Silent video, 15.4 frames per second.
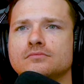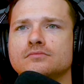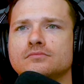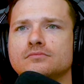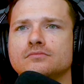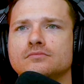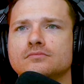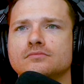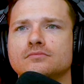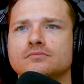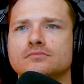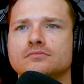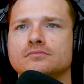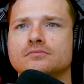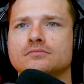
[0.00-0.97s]

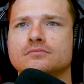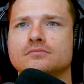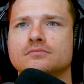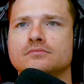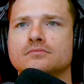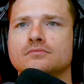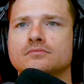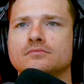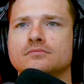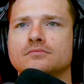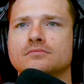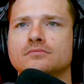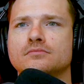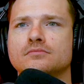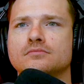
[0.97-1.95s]

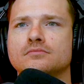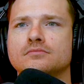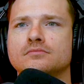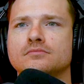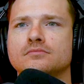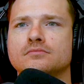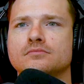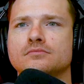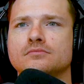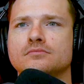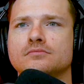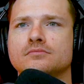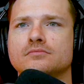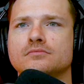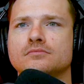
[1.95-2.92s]

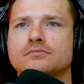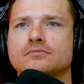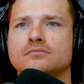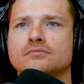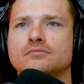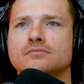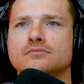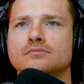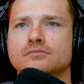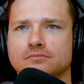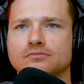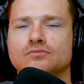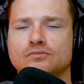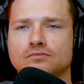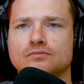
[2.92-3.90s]

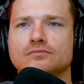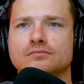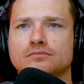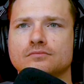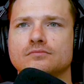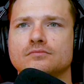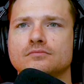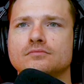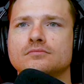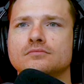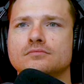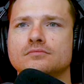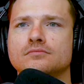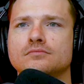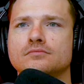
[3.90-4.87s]

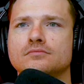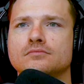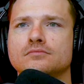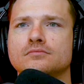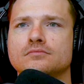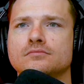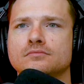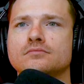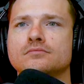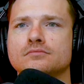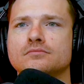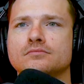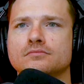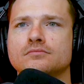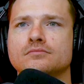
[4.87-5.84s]

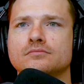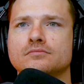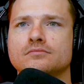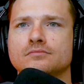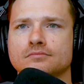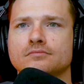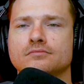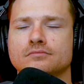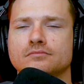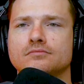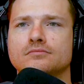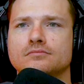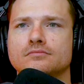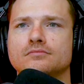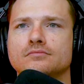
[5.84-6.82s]

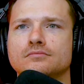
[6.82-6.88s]
(not speaking)